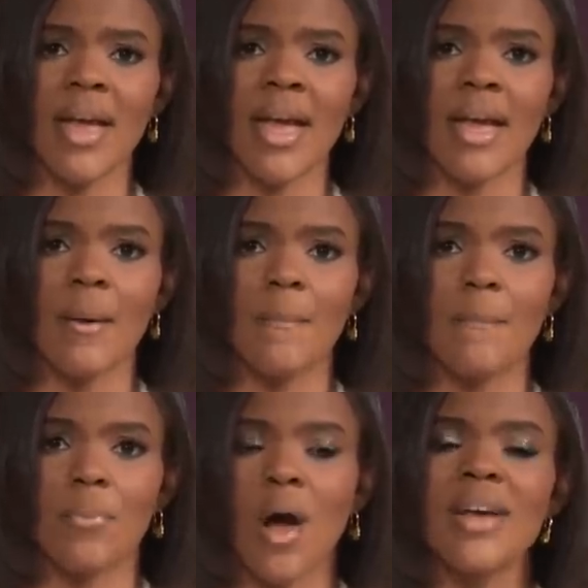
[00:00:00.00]
a
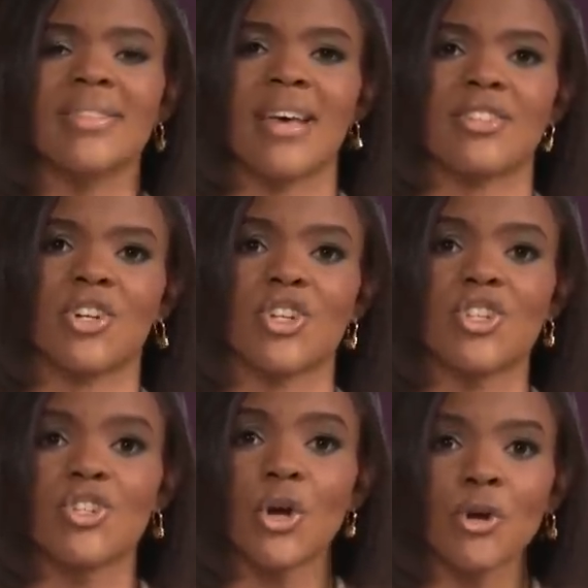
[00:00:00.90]
processor
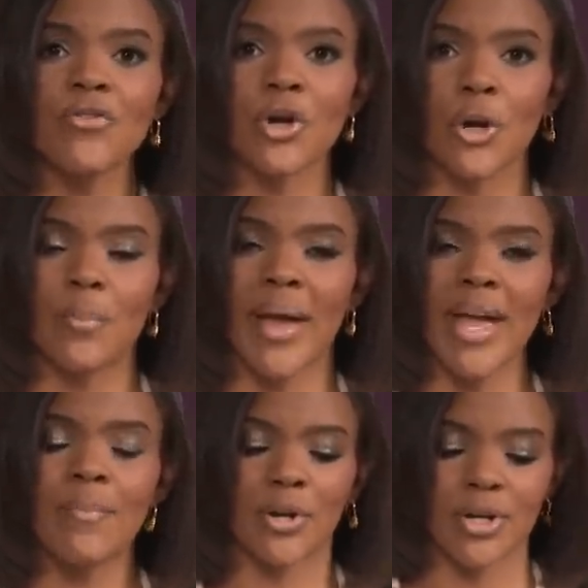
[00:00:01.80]
served her
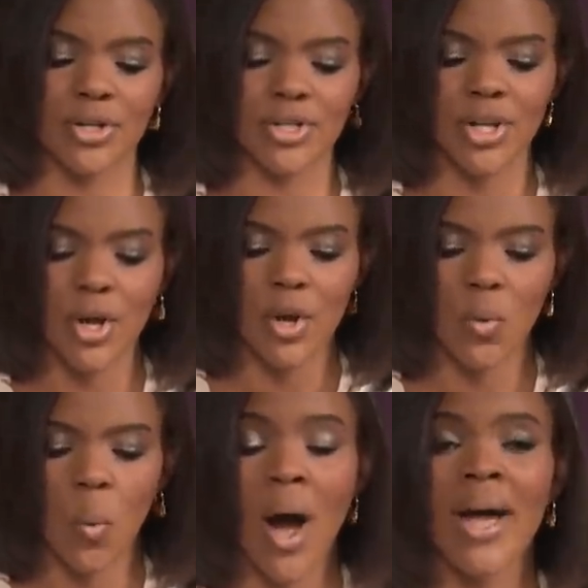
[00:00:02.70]
papers
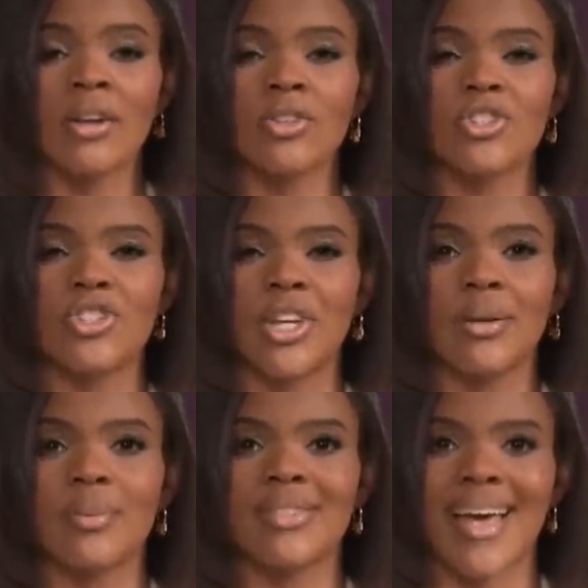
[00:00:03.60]
while
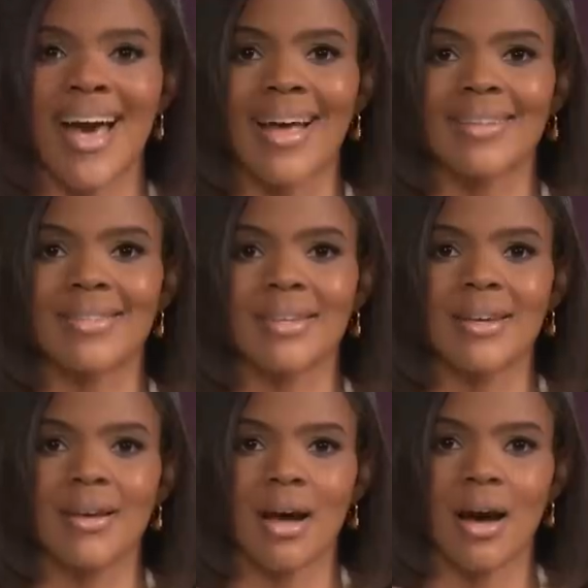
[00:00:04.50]
she was at
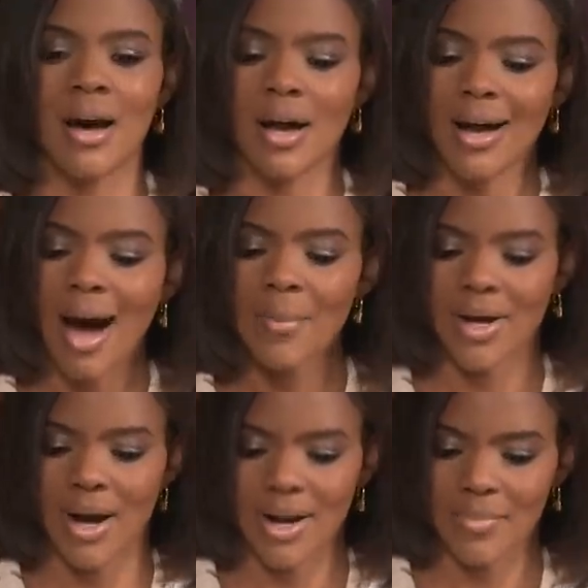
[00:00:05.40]

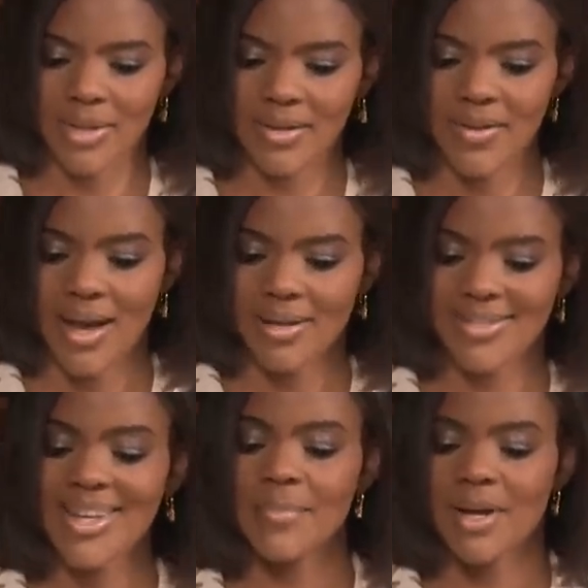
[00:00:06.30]
Comic-Con, I believe. Yeah,
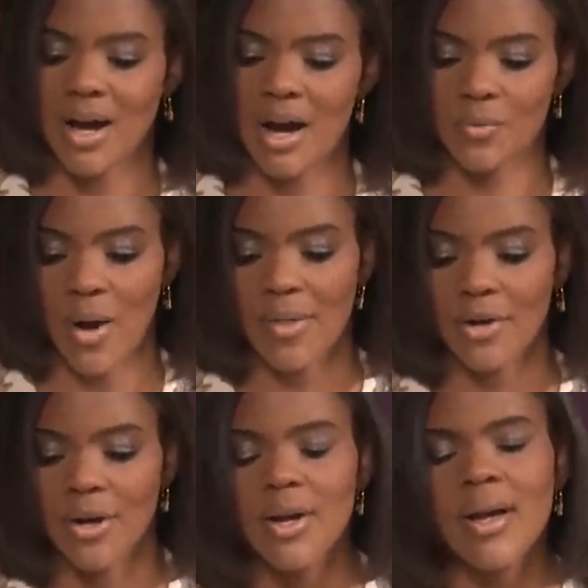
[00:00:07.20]
CinemaCon,
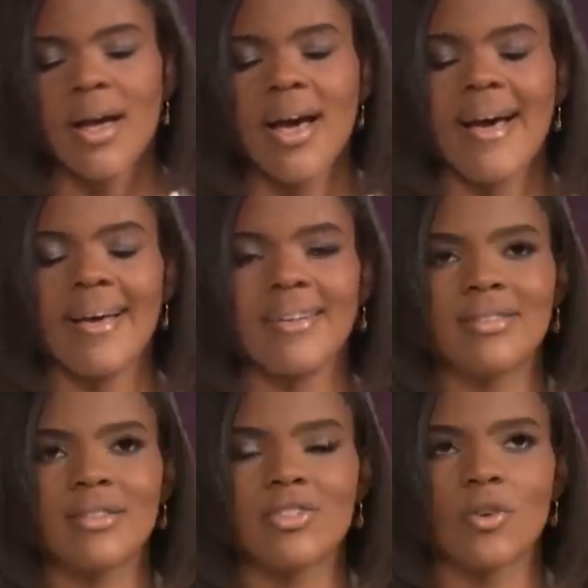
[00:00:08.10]
rather.
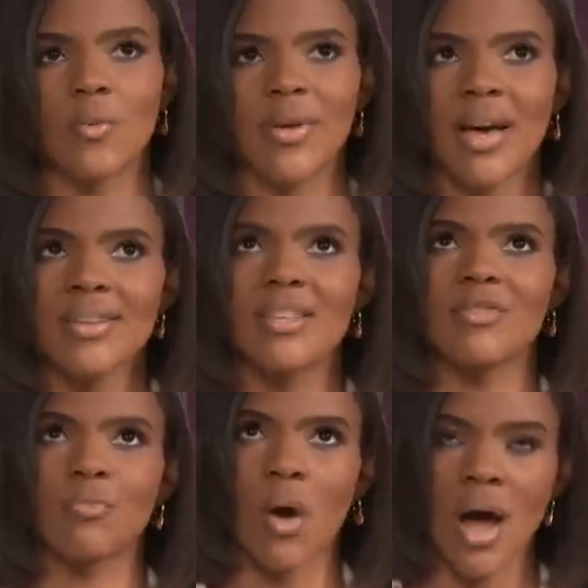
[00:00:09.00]
And so because
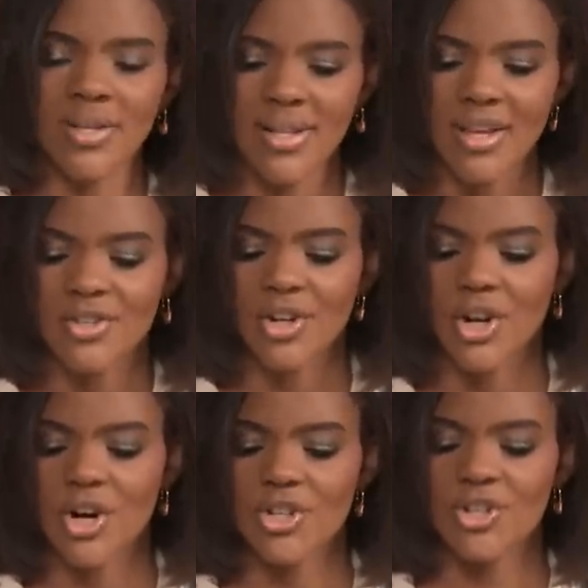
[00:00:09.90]
this
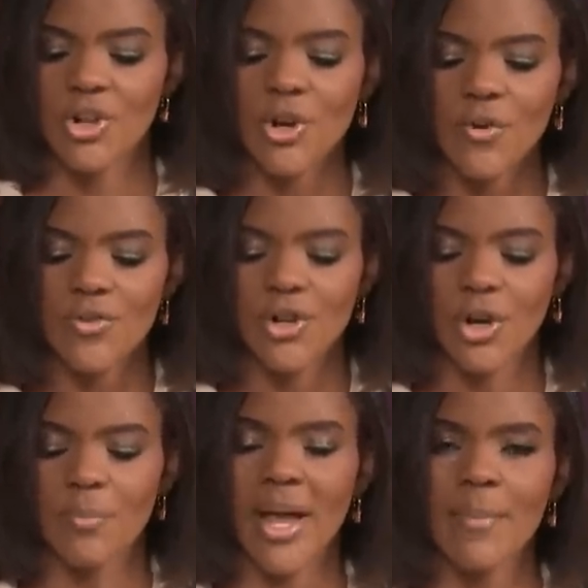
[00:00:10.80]
processor served
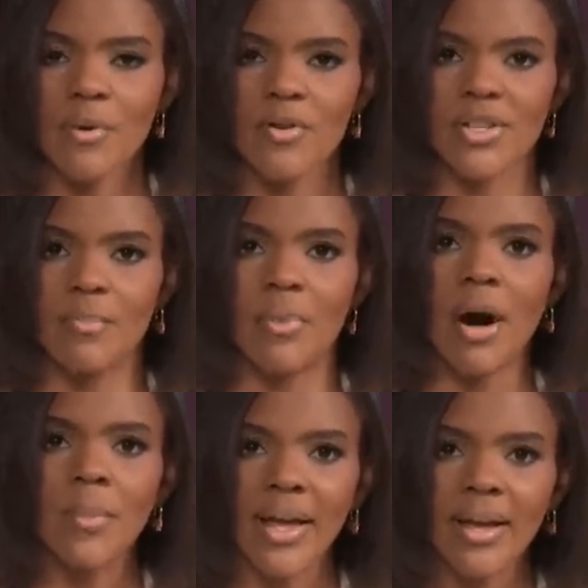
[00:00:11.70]
her papers in
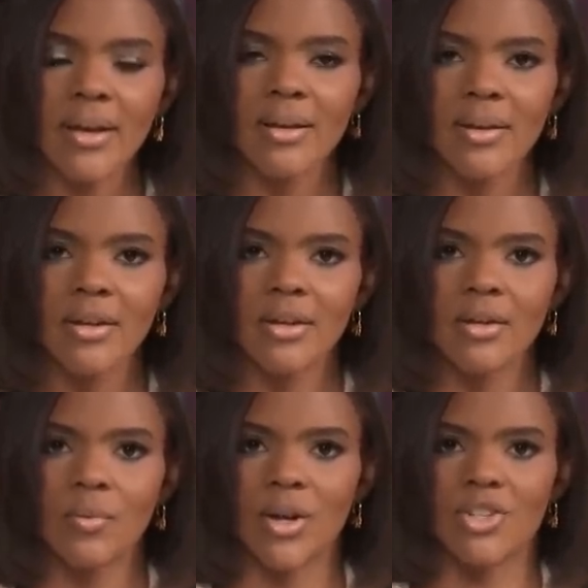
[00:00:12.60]
public,
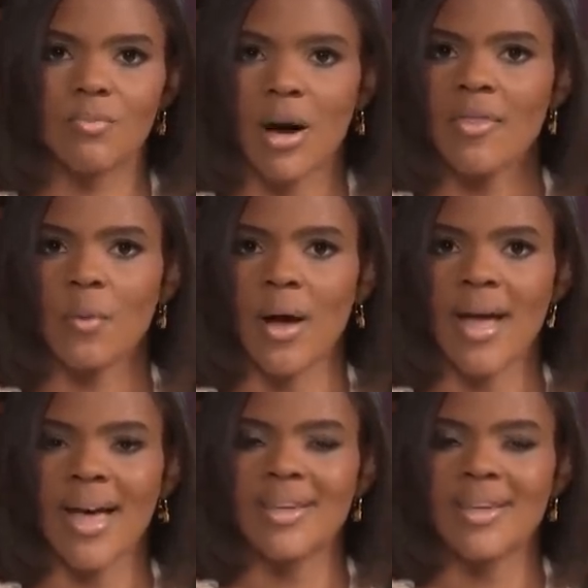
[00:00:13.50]
which, by the way,